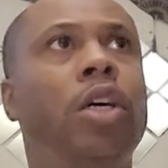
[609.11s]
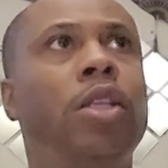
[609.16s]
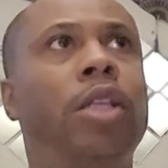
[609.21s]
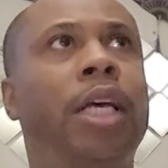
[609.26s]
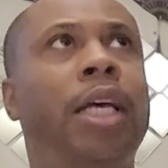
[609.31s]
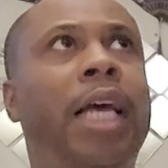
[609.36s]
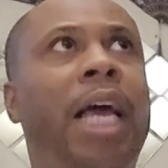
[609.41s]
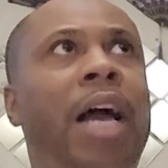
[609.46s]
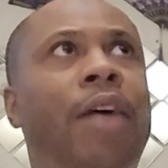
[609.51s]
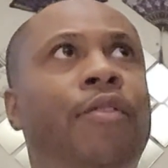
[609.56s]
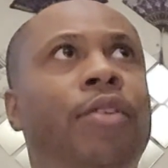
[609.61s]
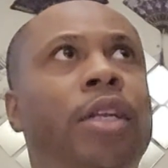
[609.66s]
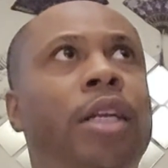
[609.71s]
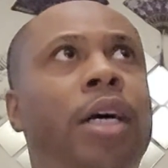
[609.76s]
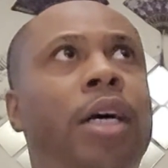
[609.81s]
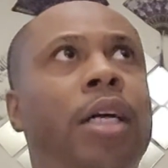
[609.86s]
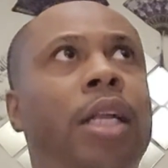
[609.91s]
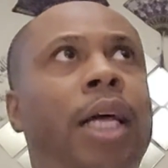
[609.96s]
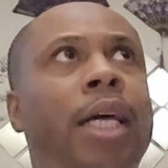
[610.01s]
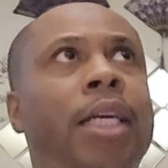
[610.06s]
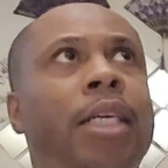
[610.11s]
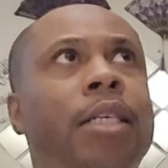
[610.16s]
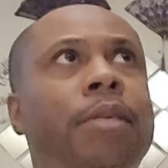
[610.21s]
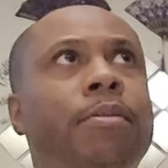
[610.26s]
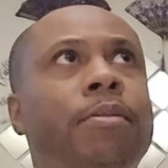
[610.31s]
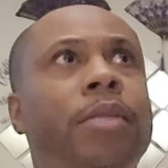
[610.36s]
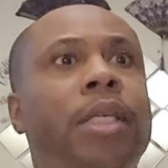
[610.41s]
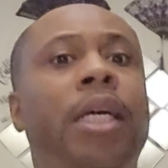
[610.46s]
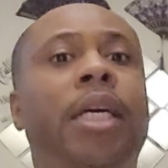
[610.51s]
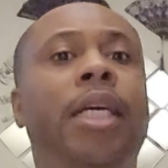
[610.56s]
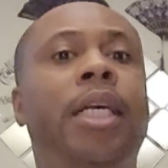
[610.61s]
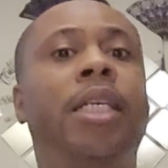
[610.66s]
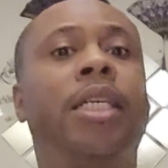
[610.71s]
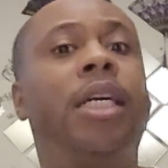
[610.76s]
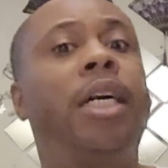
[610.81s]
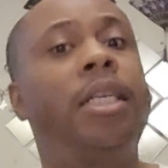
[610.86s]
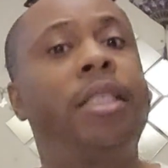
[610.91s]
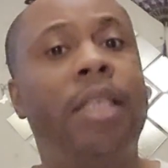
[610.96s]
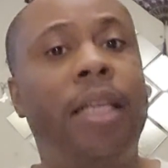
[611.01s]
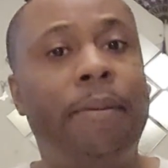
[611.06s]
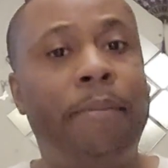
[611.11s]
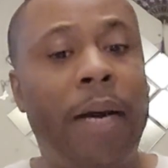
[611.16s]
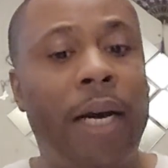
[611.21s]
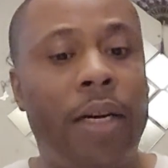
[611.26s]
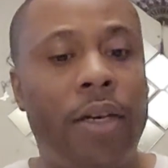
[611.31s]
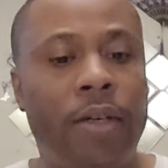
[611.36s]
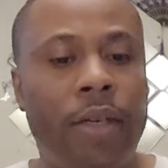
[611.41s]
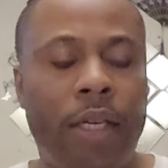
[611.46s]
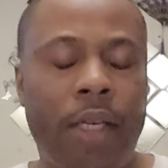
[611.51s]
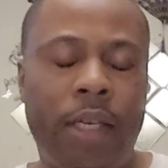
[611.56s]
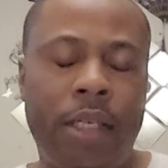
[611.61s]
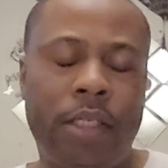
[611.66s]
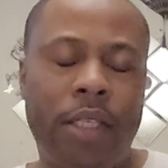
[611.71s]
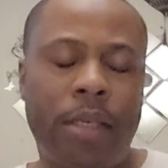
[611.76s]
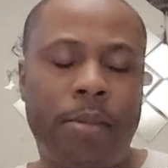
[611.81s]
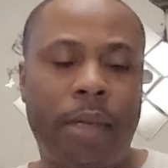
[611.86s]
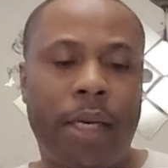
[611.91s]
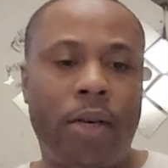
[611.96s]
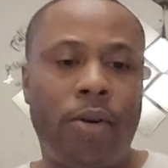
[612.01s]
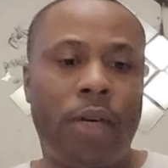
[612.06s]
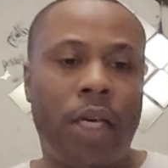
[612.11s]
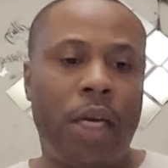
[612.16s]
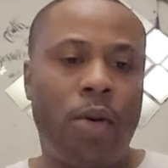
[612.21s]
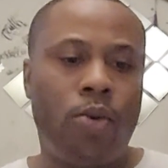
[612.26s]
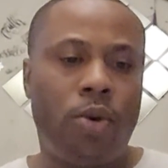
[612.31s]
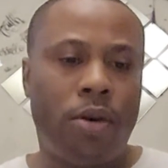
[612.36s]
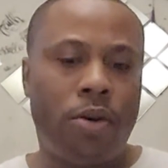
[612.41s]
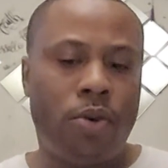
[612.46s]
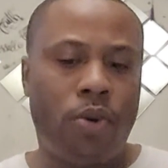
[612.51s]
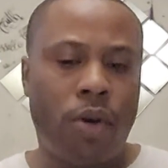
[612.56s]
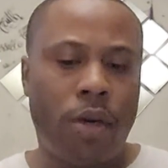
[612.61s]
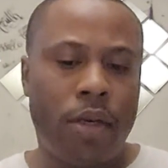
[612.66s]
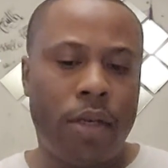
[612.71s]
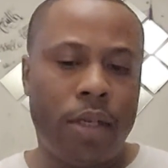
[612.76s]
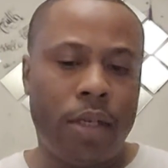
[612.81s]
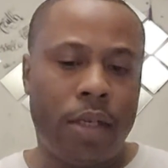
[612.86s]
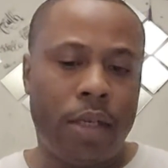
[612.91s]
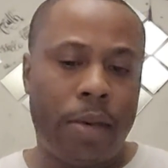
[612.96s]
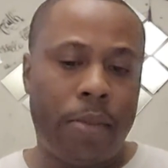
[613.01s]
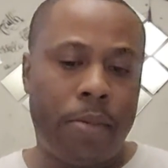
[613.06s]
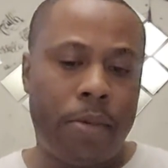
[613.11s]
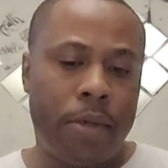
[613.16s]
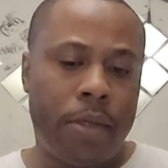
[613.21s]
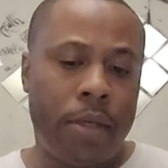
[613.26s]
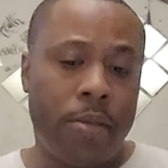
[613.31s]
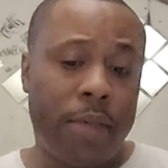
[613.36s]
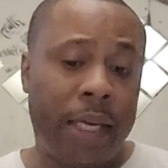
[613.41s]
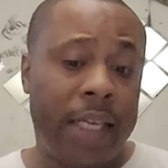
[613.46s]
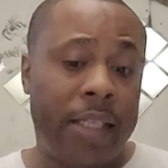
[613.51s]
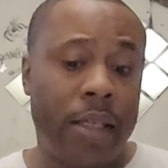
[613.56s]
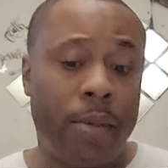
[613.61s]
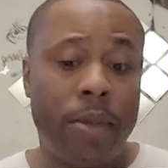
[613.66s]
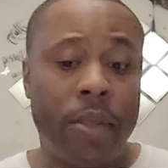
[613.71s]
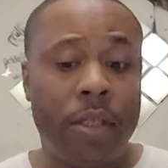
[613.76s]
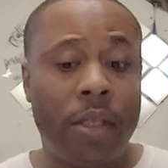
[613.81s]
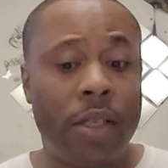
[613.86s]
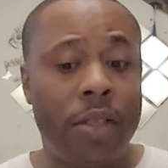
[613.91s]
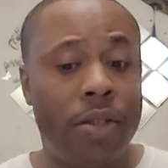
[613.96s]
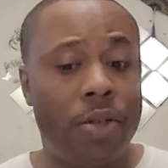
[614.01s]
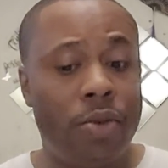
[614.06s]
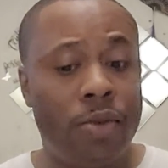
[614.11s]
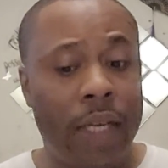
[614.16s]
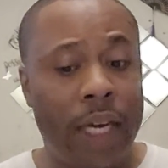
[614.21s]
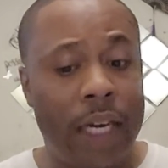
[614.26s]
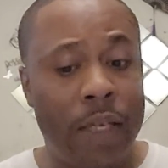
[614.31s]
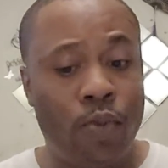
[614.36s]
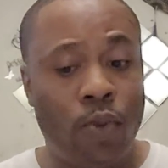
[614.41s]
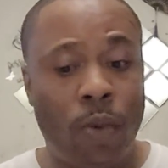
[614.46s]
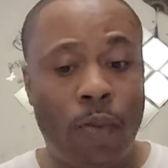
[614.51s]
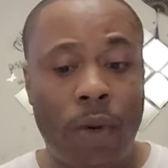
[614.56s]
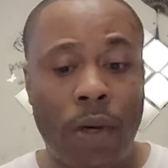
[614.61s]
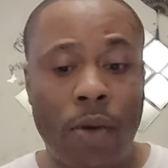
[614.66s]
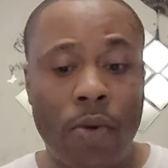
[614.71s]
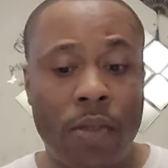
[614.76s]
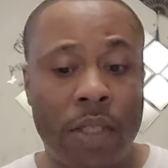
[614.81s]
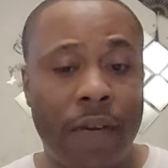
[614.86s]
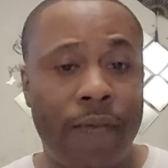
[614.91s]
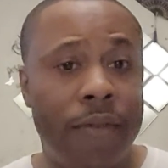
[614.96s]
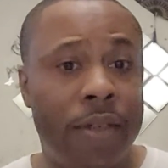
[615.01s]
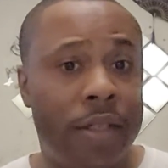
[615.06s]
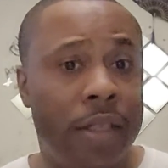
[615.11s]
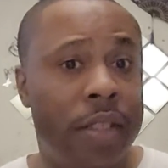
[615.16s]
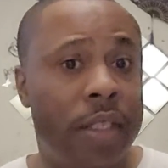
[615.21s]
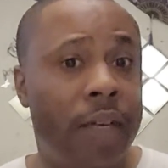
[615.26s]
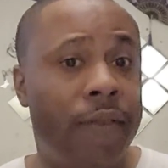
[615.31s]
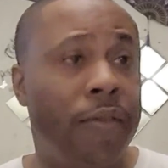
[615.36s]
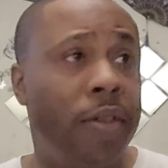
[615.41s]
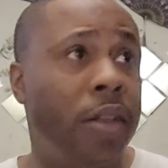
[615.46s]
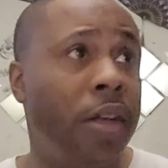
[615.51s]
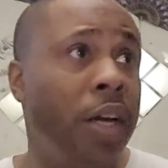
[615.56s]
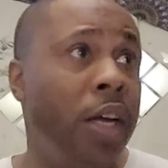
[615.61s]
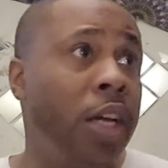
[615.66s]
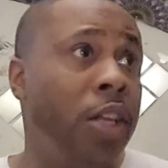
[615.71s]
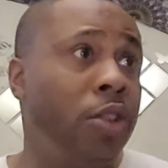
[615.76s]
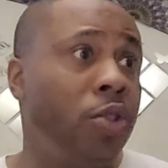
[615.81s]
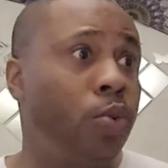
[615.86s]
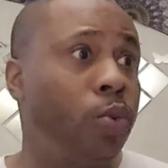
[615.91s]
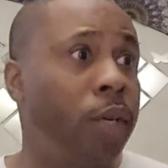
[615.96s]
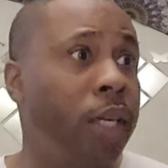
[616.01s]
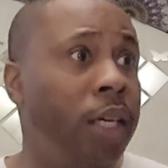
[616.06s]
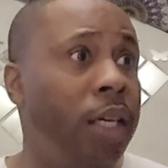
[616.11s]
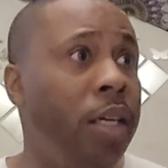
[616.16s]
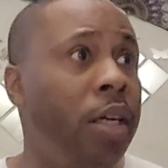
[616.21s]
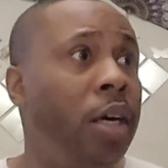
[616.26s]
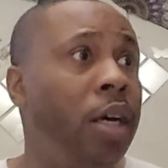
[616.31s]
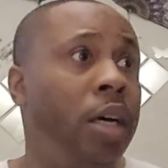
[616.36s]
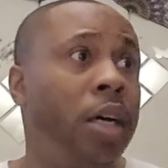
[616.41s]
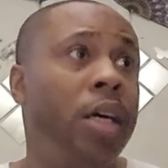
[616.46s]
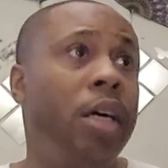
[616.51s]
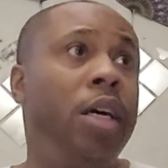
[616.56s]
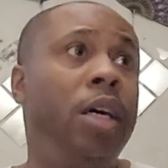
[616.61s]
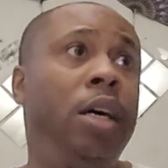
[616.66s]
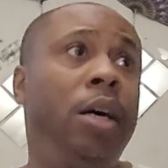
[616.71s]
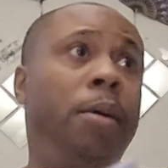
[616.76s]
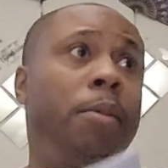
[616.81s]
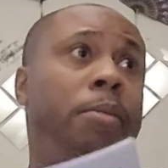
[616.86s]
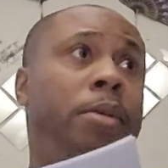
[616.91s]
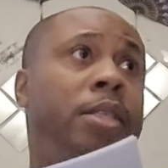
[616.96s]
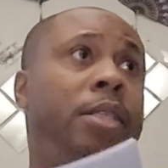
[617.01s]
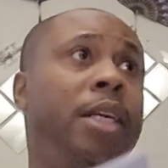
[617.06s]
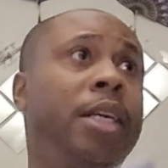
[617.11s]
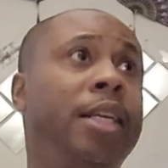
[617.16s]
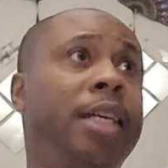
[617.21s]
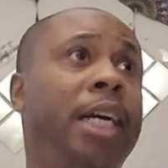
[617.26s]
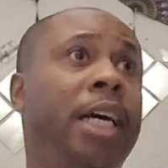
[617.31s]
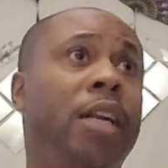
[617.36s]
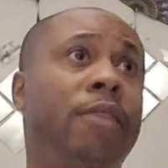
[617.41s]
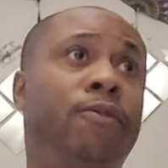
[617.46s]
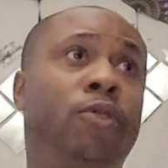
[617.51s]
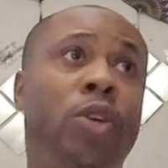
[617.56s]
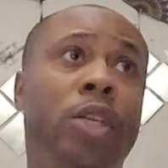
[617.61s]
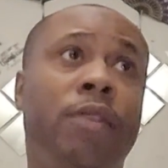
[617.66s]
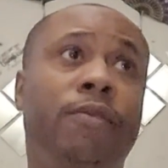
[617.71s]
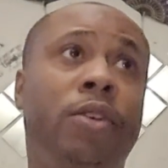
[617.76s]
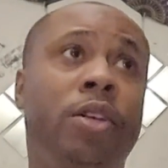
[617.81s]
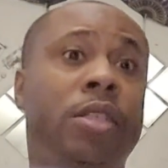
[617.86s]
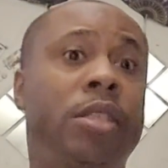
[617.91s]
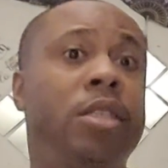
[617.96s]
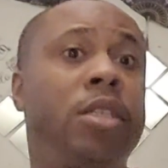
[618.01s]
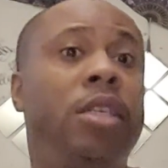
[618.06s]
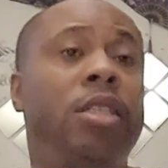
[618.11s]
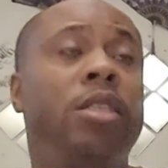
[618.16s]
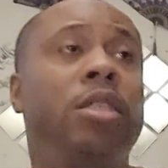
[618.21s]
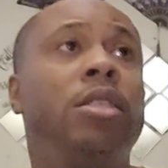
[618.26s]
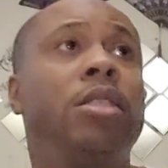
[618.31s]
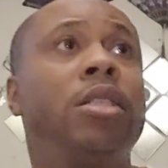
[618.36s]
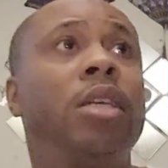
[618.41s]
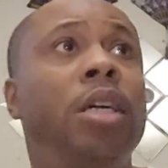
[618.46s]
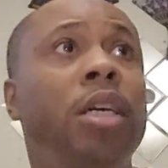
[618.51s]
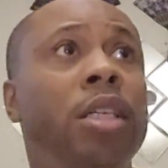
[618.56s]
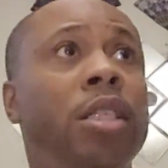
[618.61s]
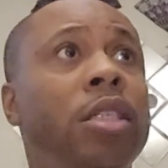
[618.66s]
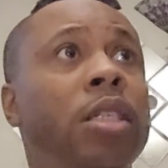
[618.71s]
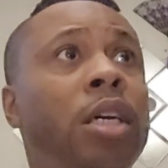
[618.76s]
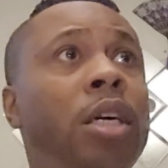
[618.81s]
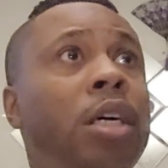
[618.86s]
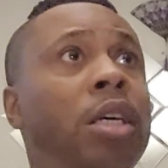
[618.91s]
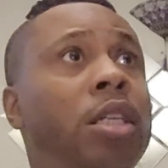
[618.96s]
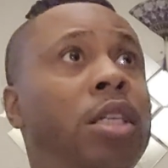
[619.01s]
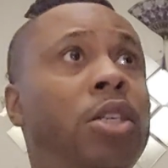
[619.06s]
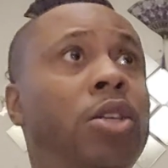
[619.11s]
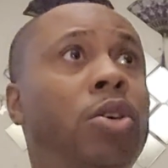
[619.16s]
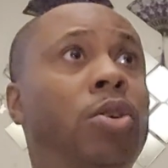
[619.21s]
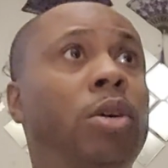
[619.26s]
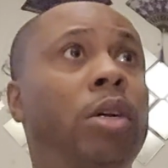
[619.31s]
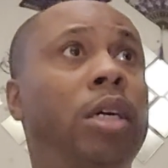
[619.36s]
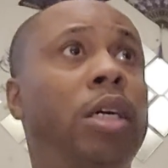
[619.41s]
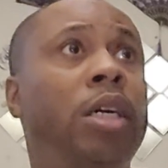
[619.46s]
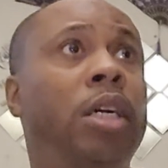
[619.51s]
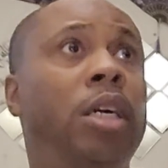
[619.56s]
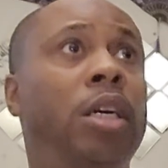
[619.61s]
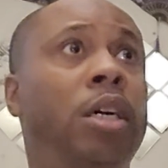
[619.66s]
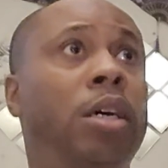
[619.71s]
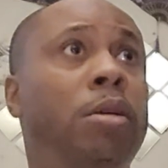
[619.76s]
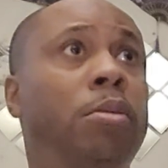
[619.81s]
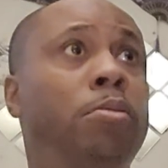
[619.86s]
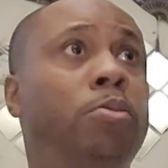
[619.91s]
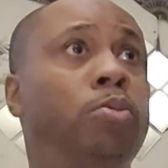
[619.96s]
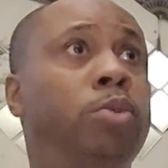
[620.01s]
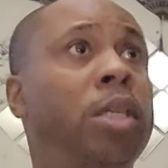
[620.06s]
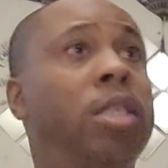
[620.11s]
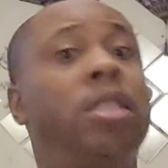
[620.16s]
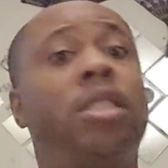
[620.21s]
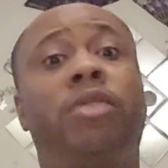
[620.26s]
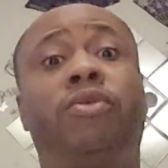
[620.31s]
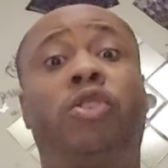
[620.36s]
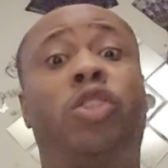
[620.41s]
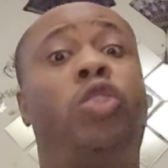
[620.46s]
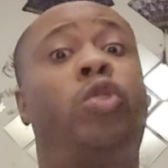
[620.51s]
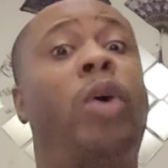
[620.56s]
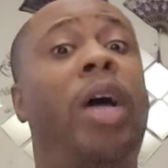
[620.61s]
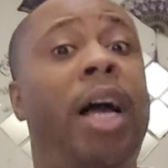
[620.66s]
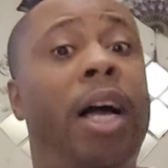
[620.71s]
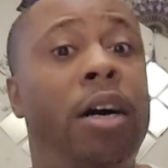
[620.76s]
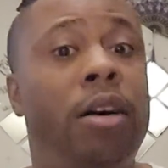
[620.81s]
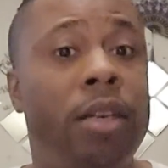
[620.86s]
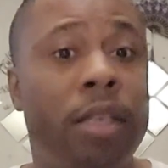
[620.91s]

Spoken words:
they have like an in custody matter, and the judge like, okay, well, according to case number 62-1107673, the state of California versus such and such, this is for trial.